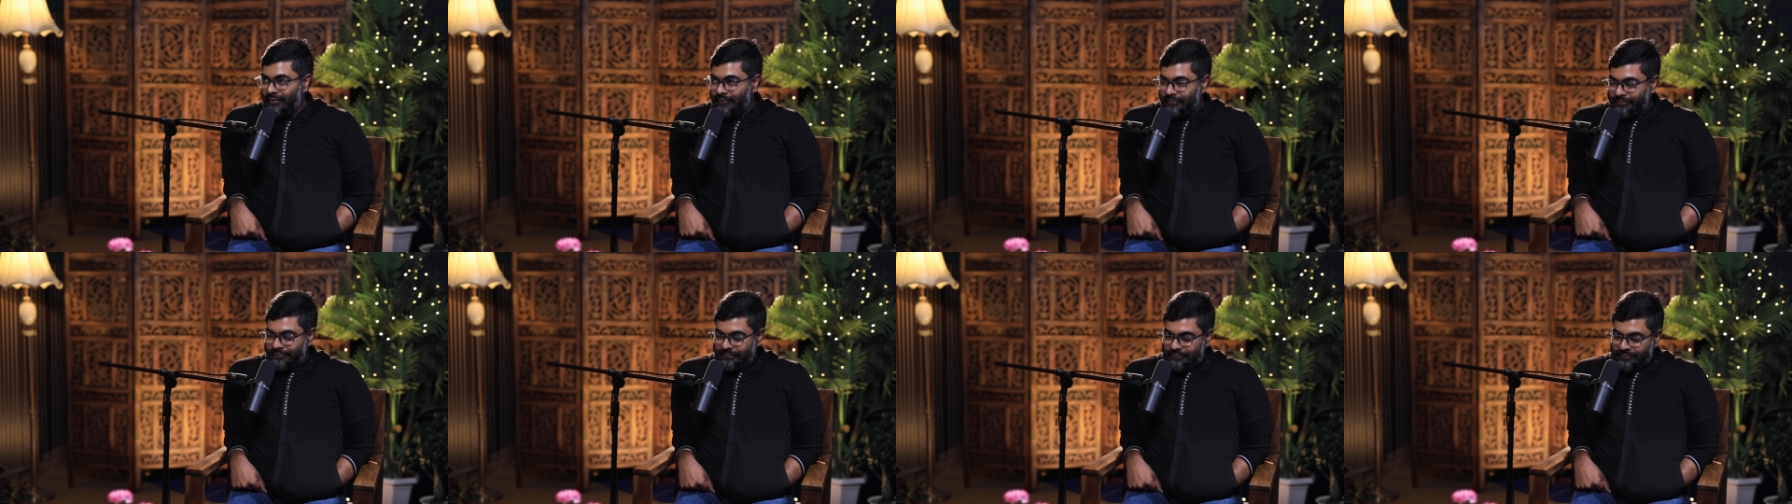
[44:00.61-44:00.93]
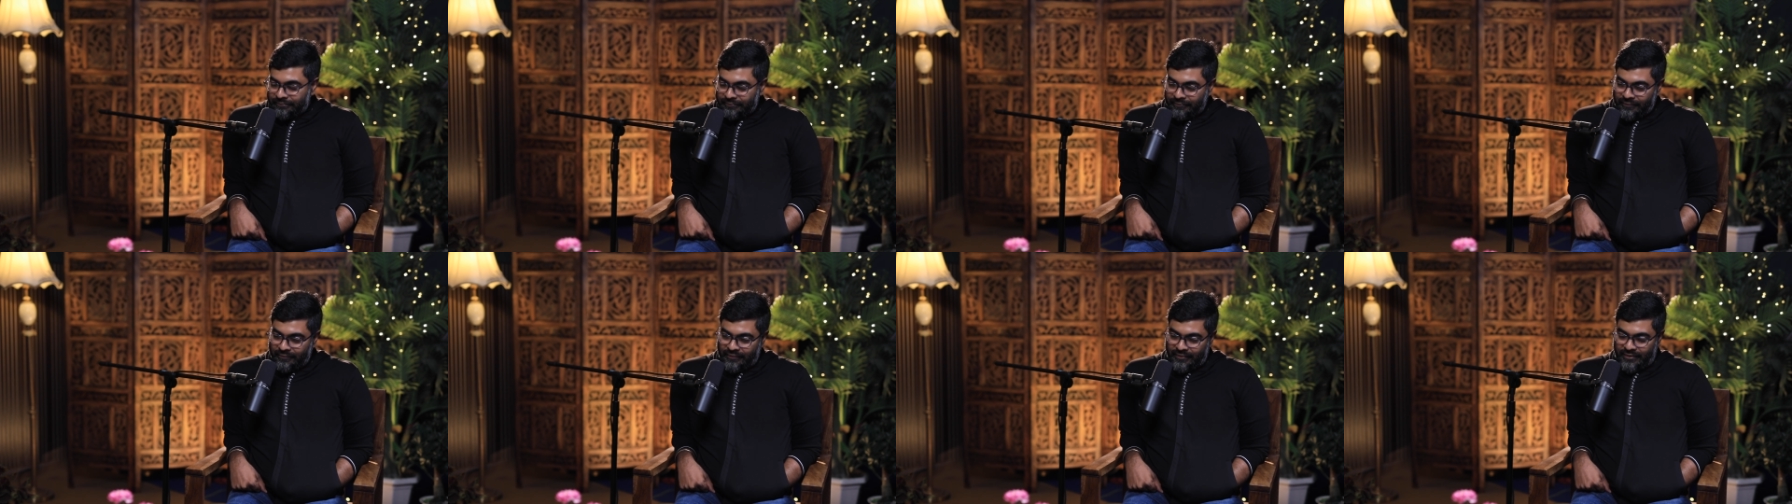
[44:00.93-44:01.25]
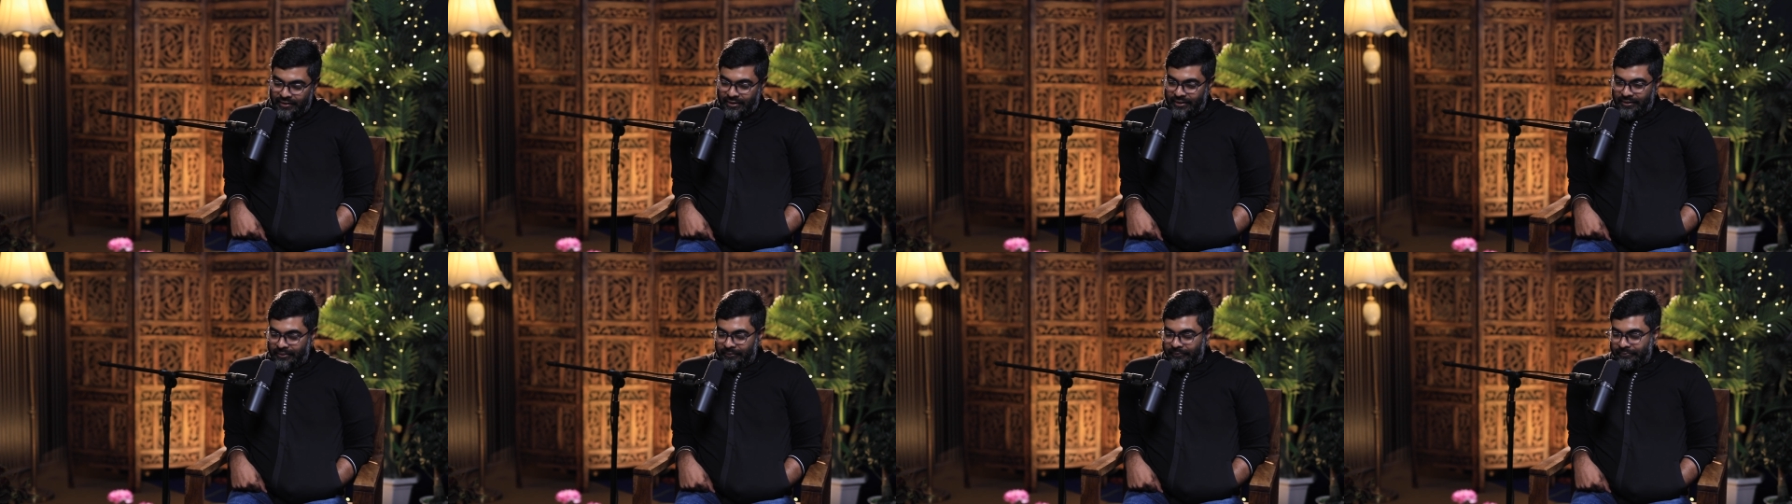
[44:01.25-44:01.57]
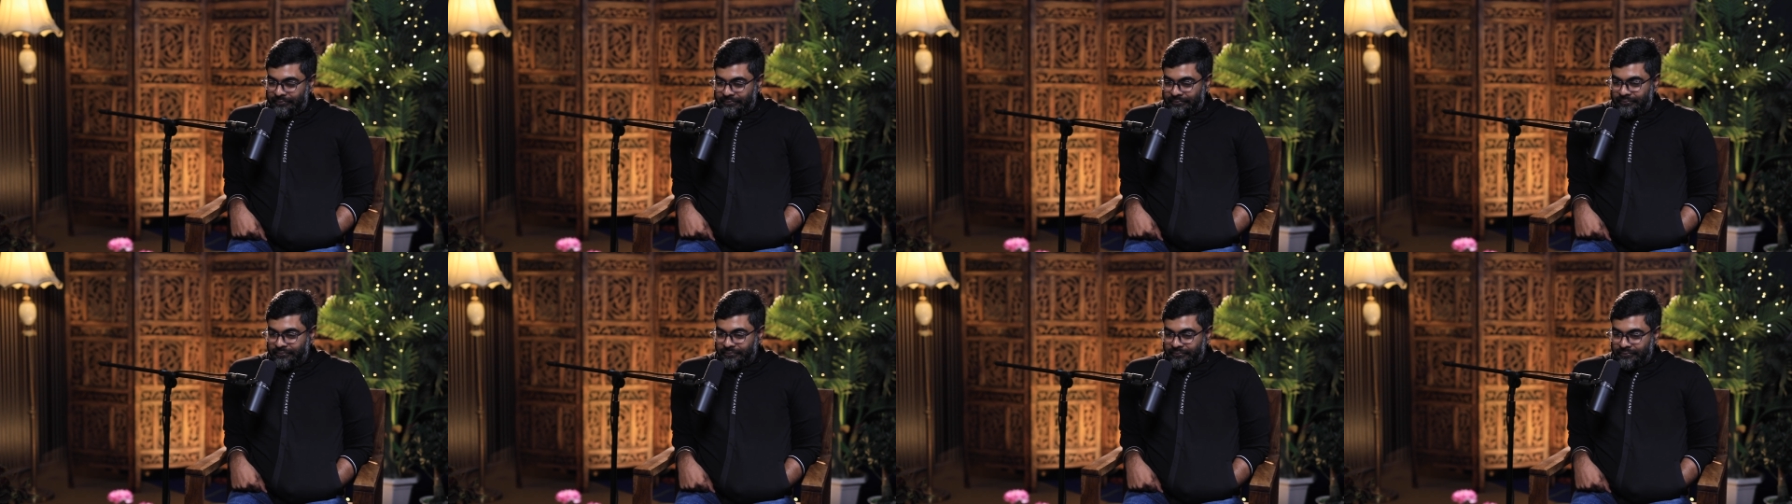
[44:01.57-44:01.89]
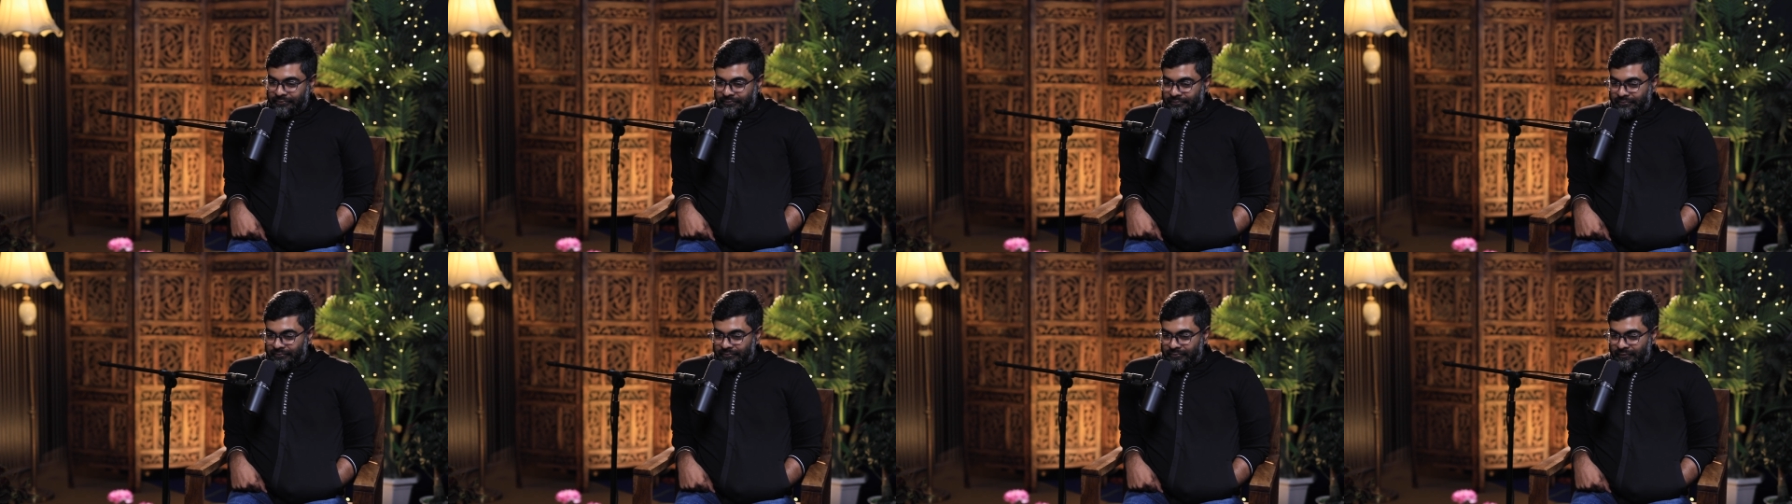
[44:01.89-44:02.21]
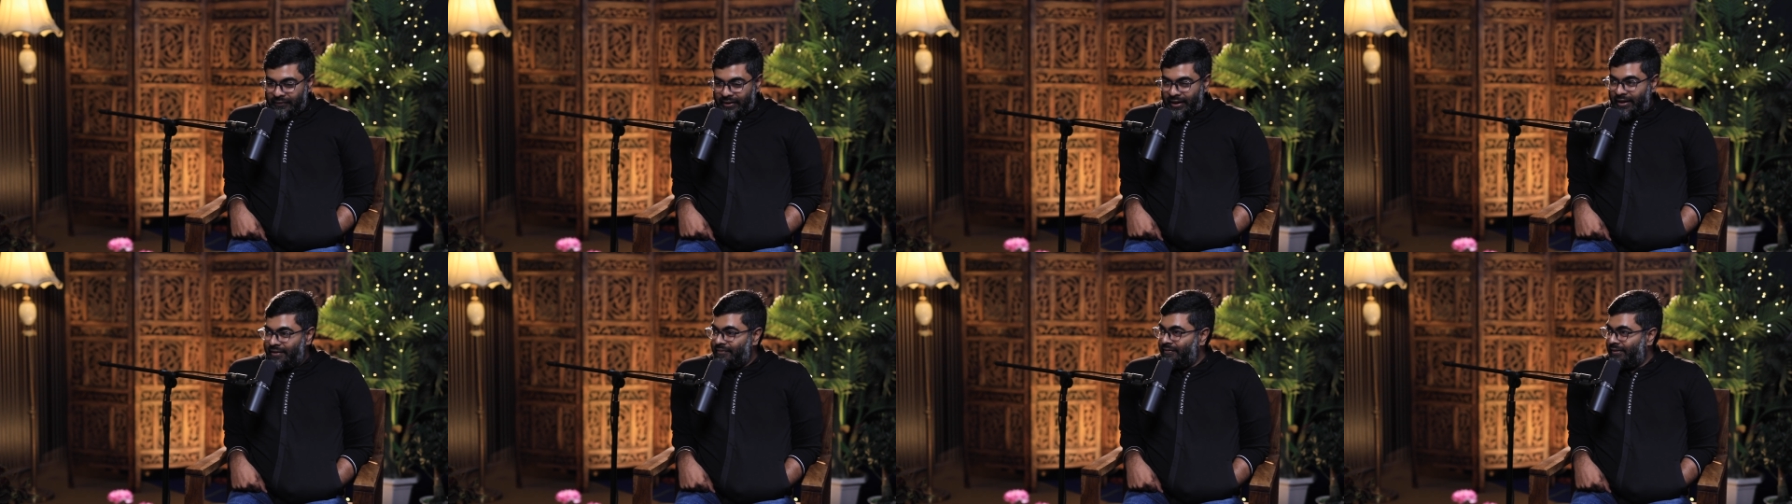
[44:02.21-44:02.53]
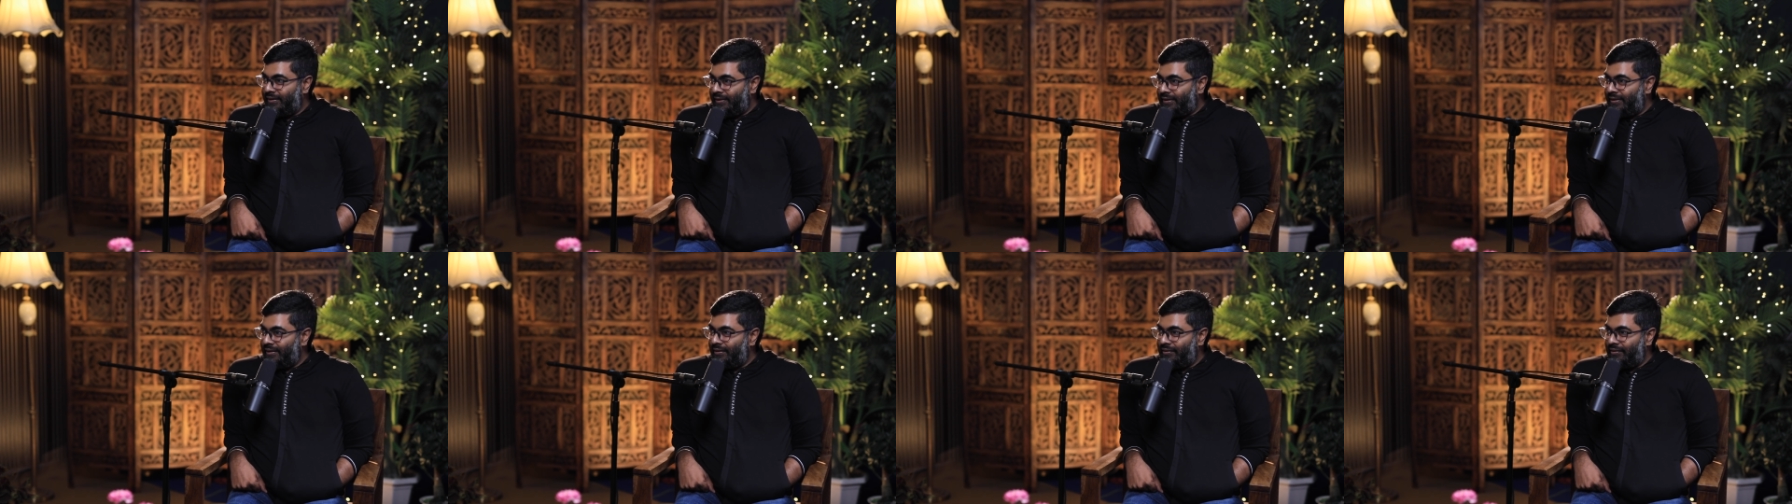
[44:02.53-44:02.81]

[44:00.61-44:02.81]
and give us the thing.